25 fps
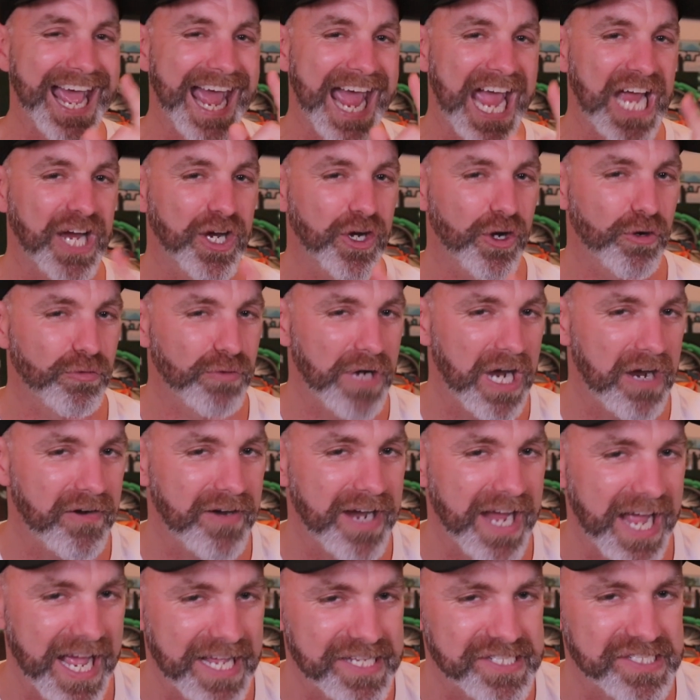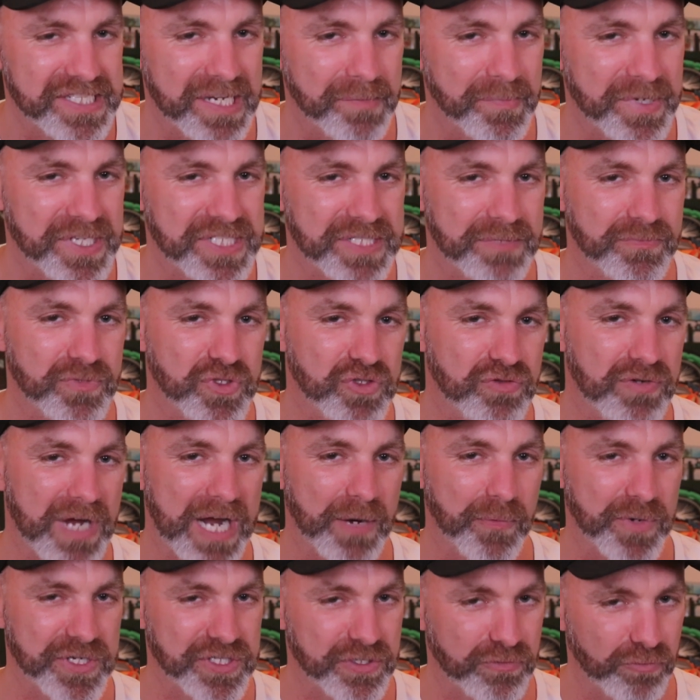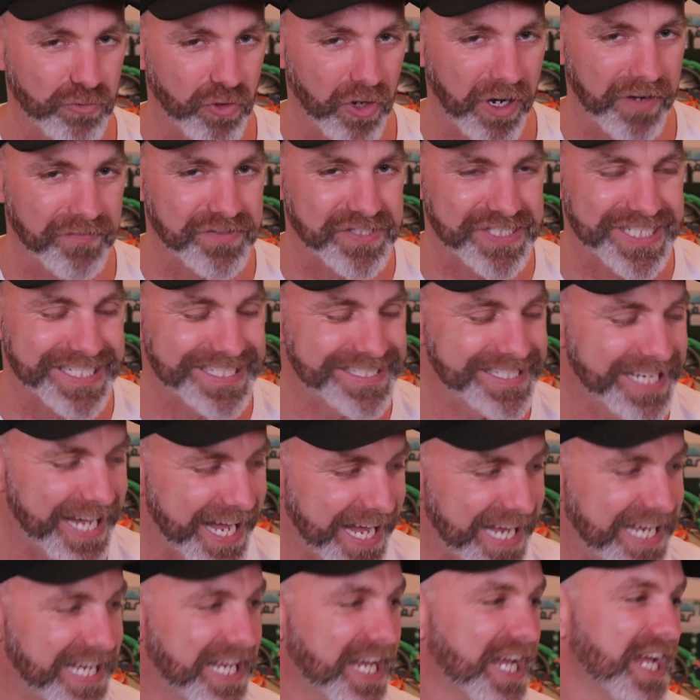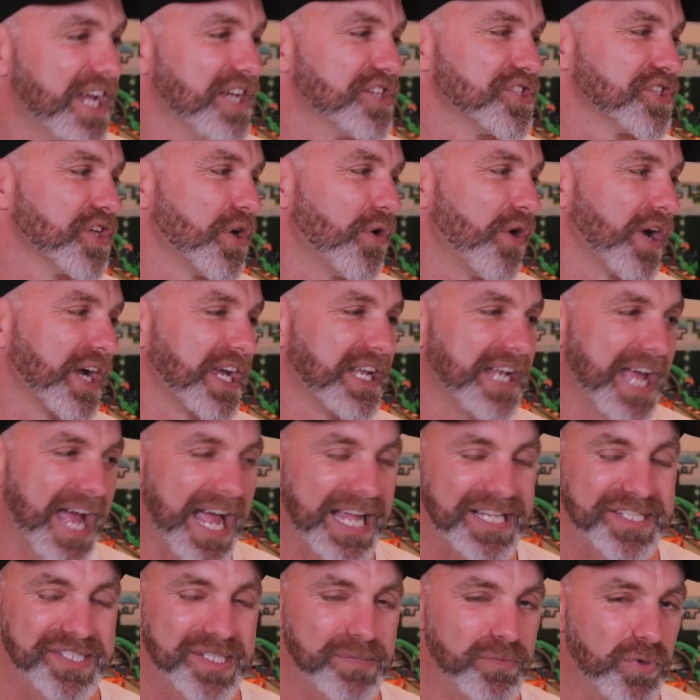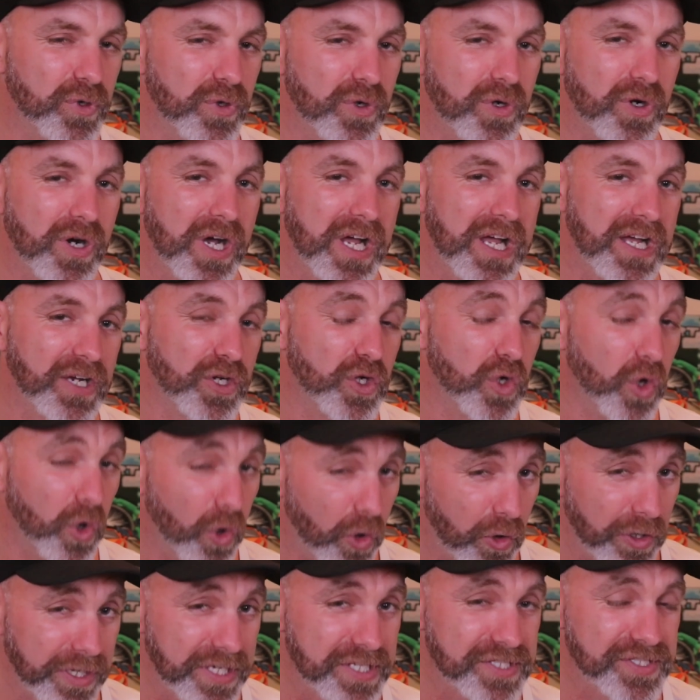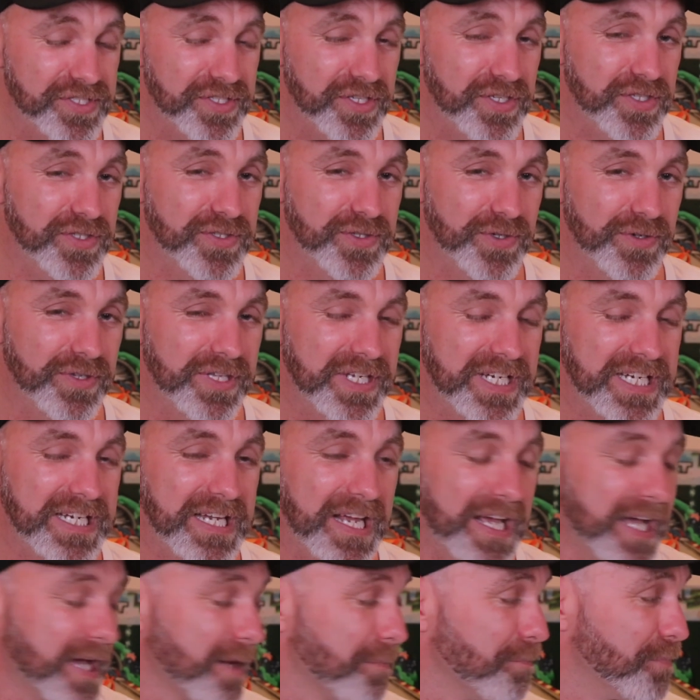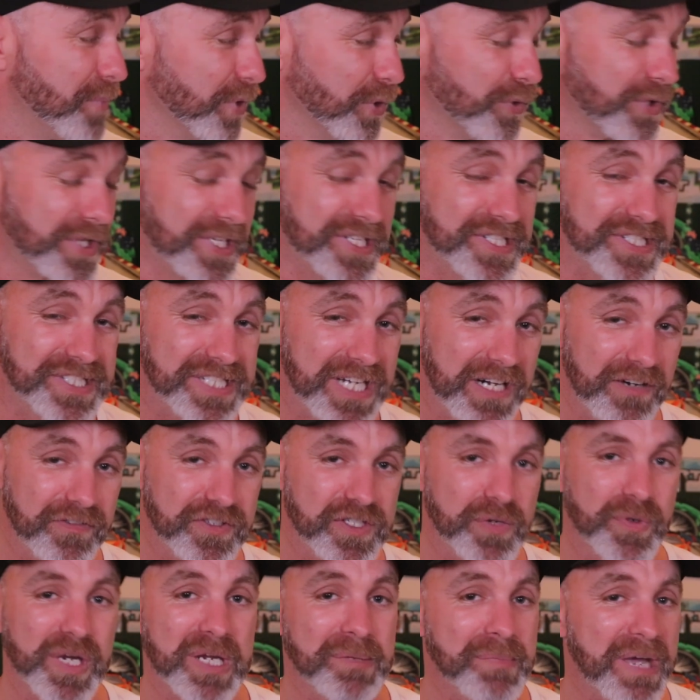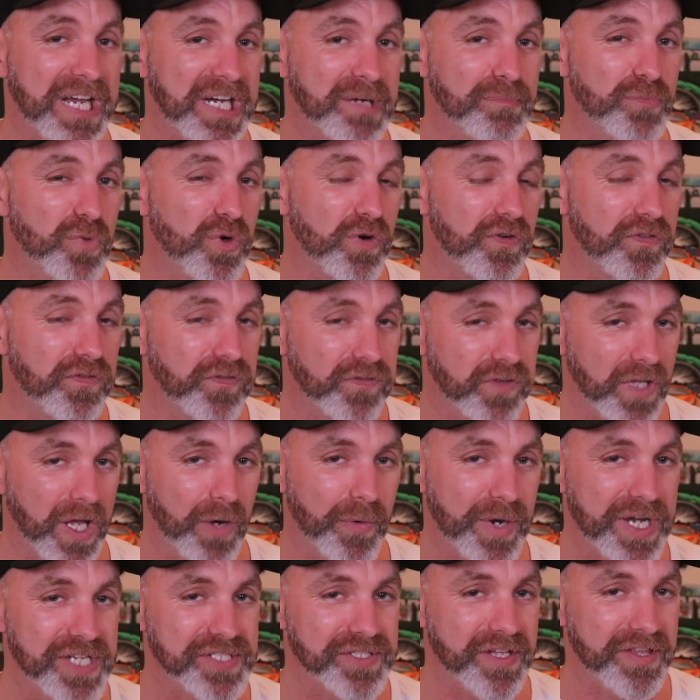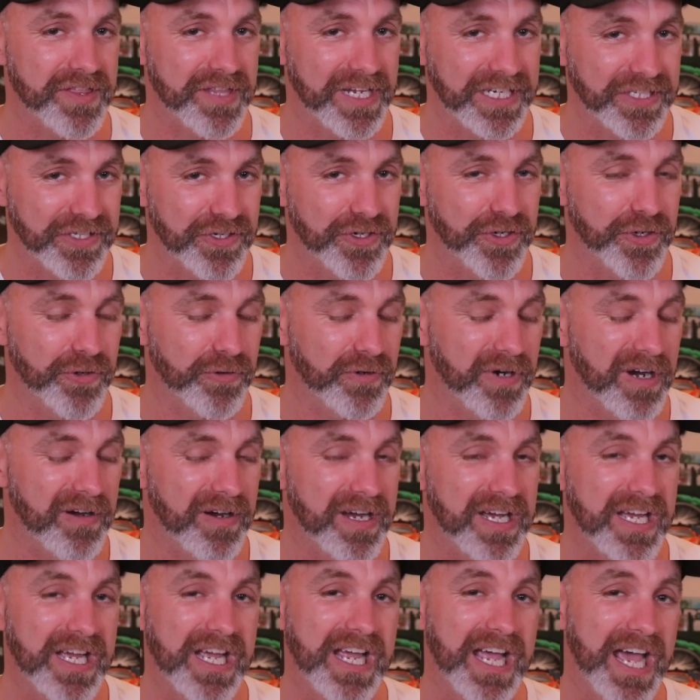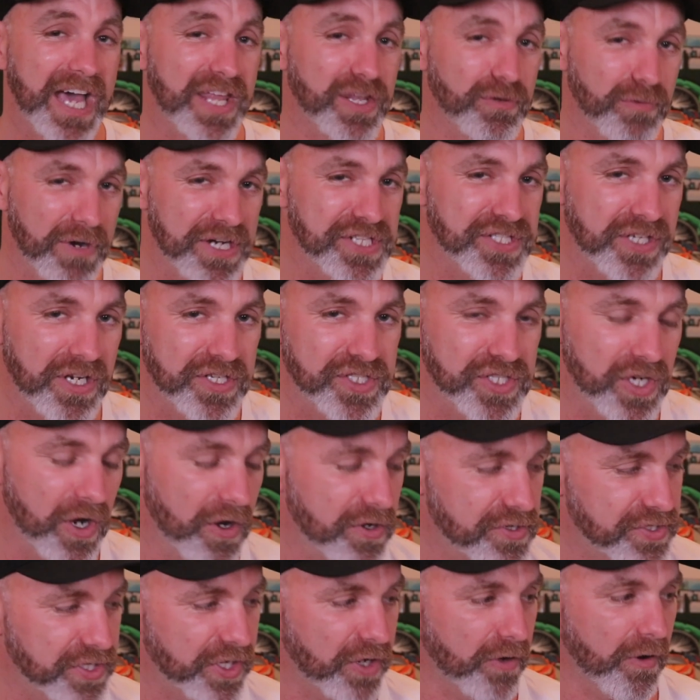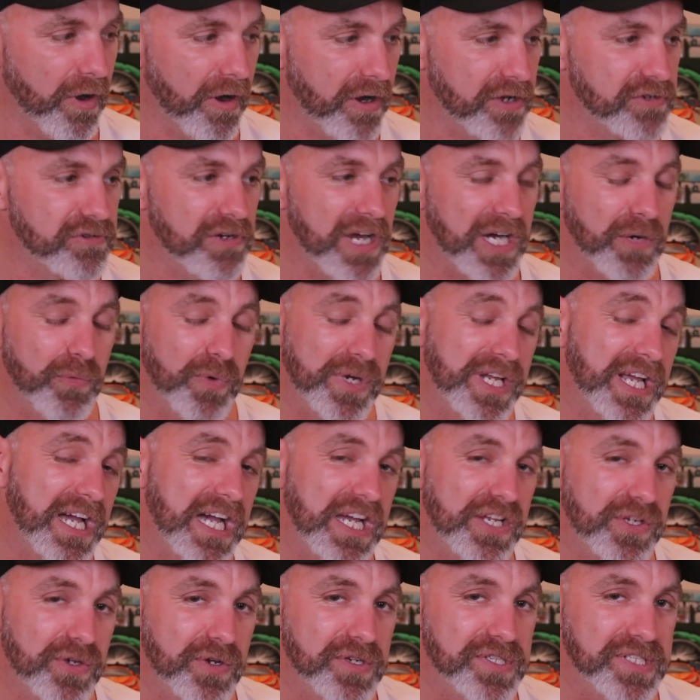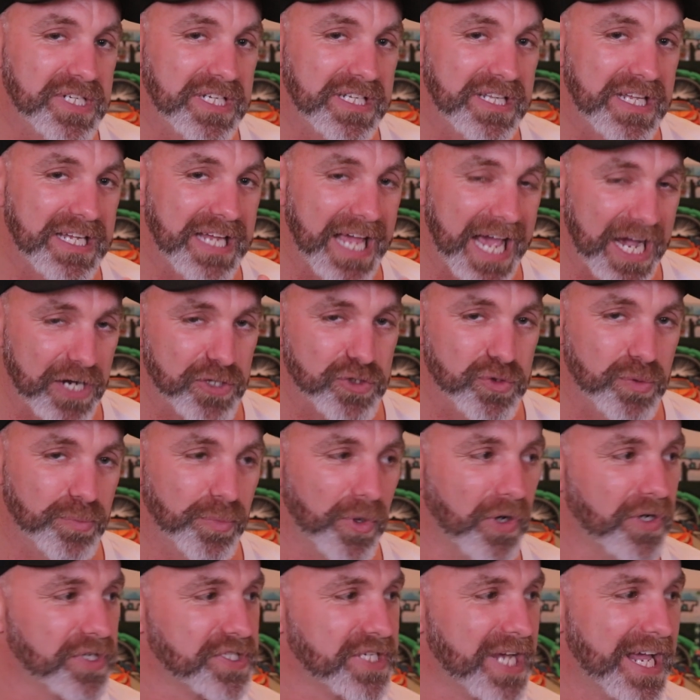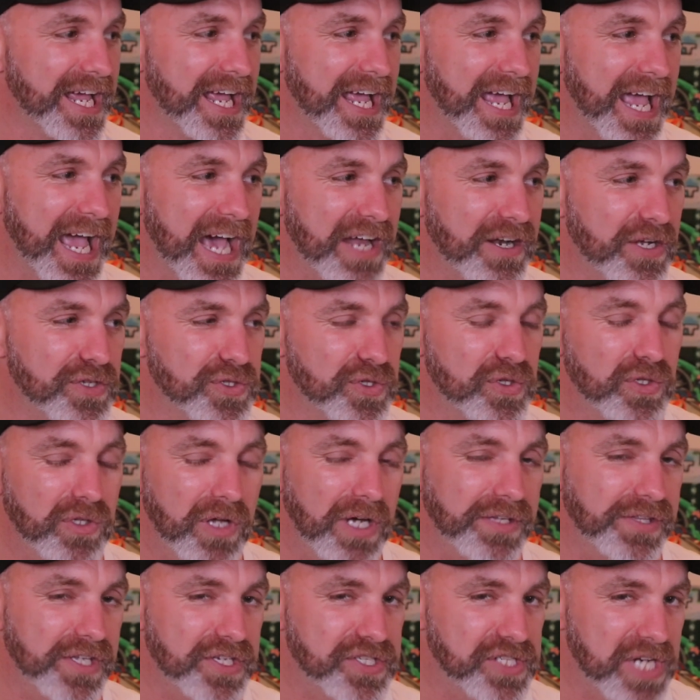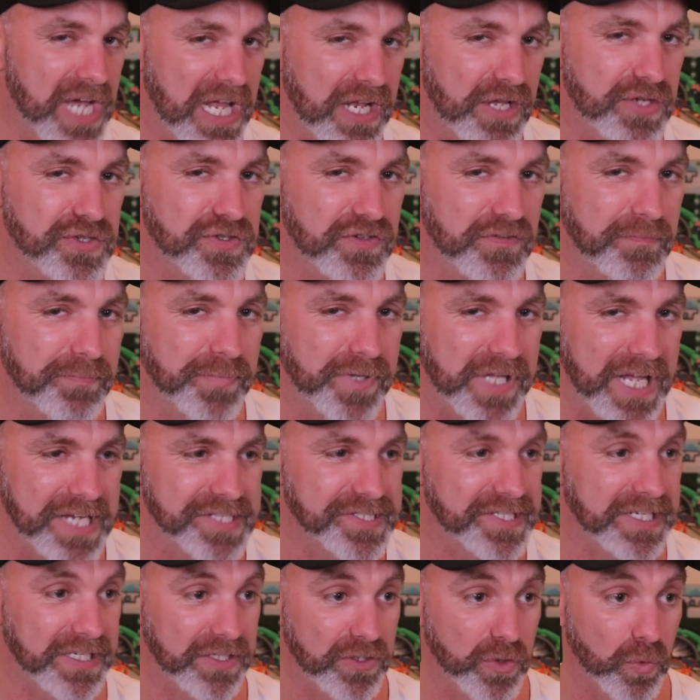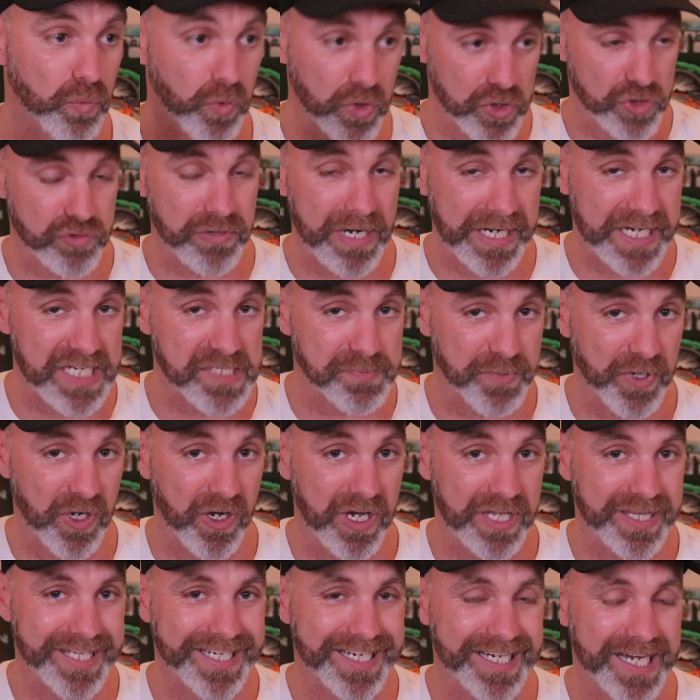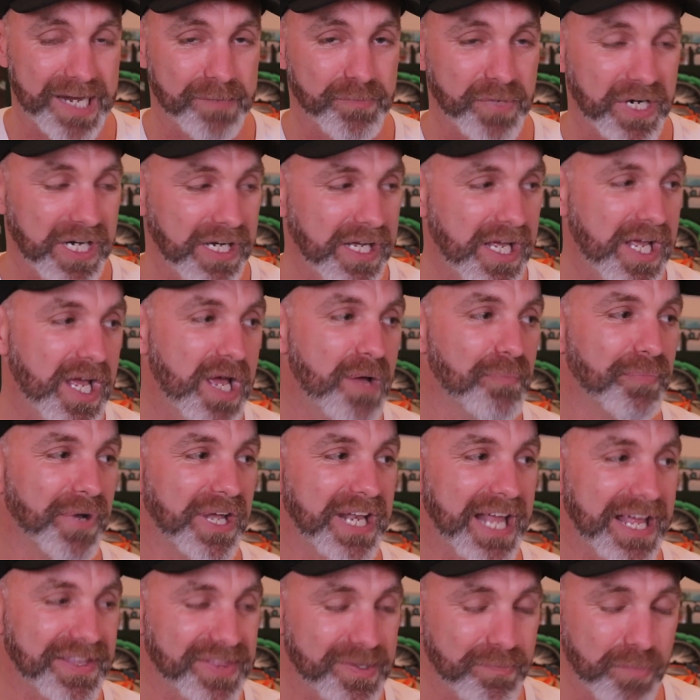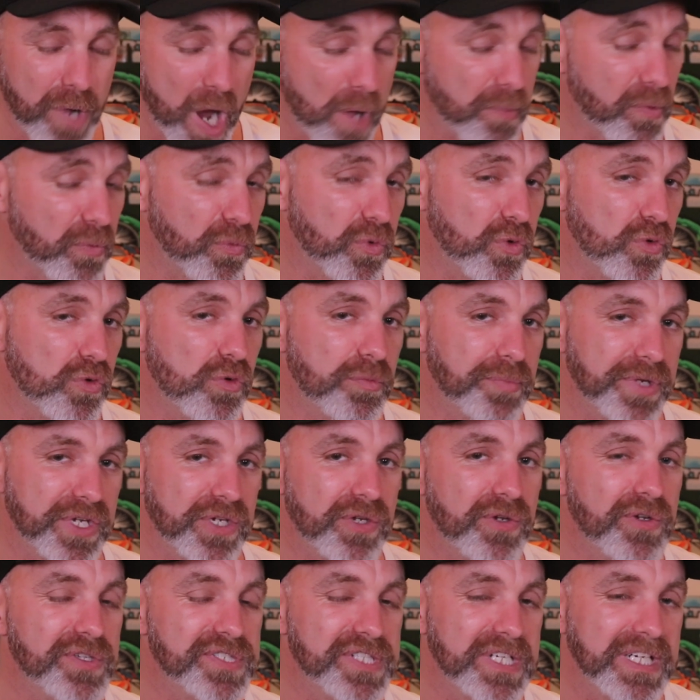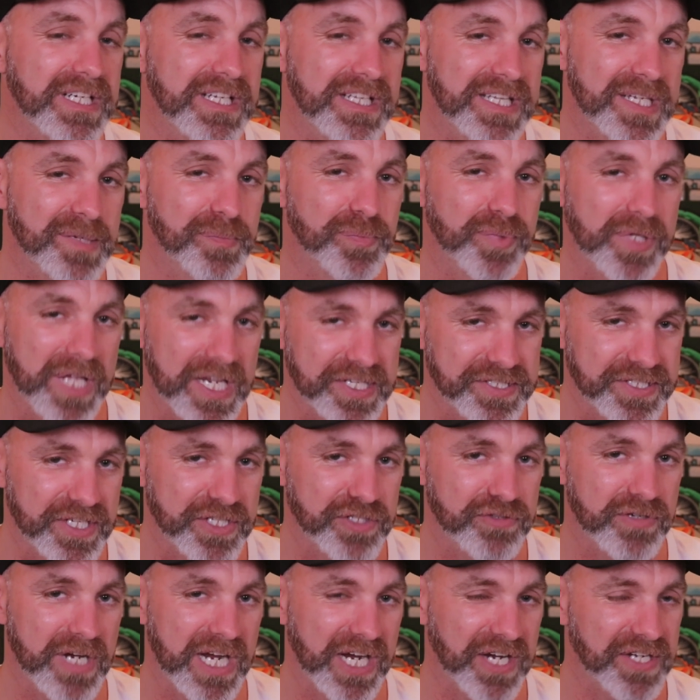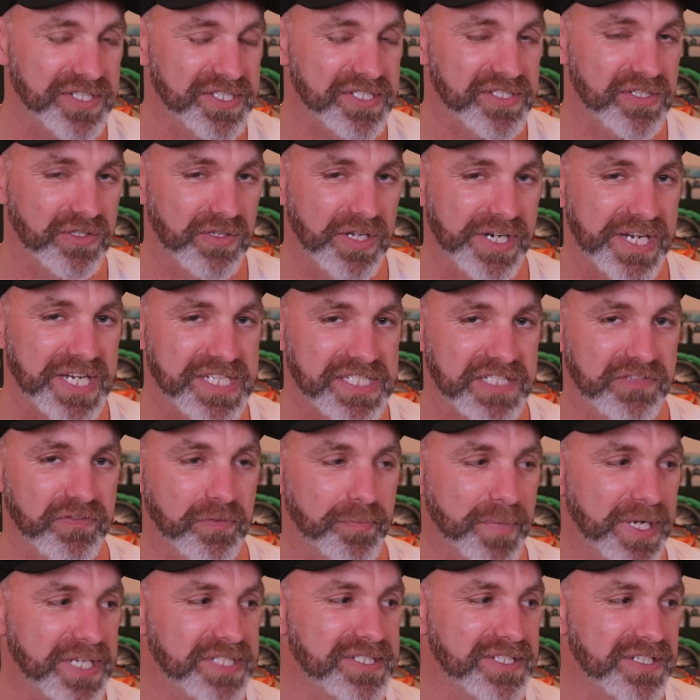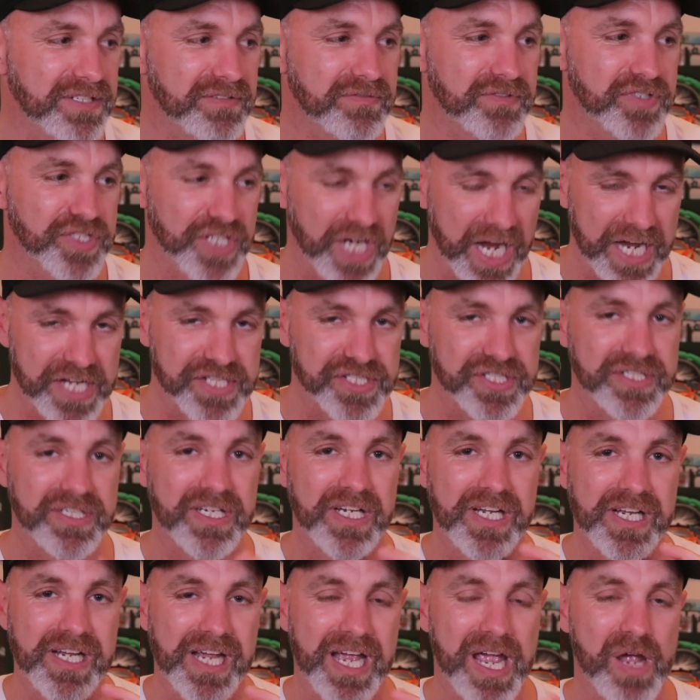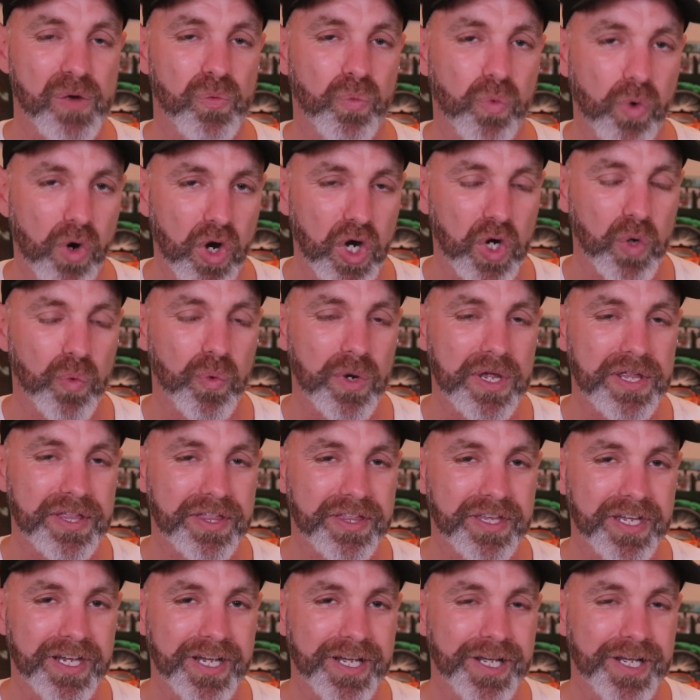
And Carrera has sent me some track which arrived today, so I can add some more corners to the build itself so we can make it more flowy. So thank you, Carrera. And the reason I chose the Carrera track, we are using the axle box, and I do like the challenge of plastic. The wood track is behind the camera, but at the moment we will be using the plastic track because it's a lot easier for me to change it and work with.